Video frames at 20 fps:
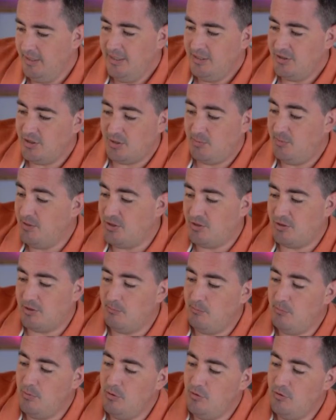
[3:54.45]
Just means you can
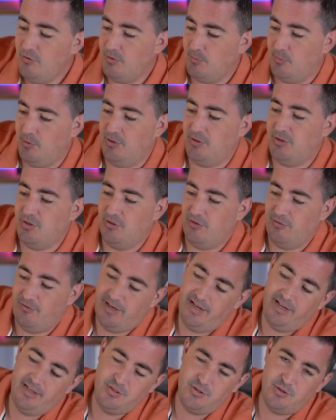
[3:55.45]
move the monitor
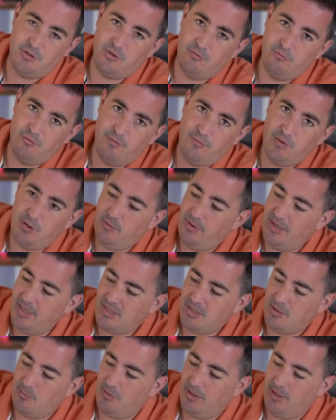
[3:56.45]
around, you can review it,
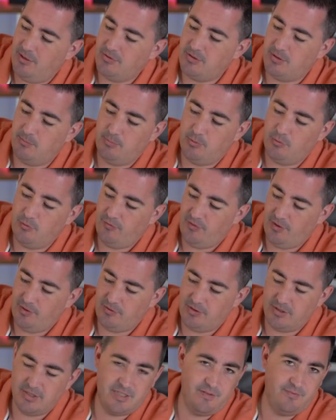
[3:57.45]
someone else can pull
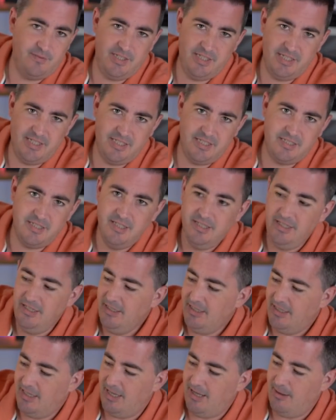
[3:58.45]
focus if needed,
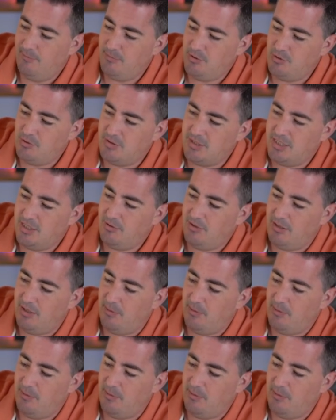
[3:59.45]
you can tilt it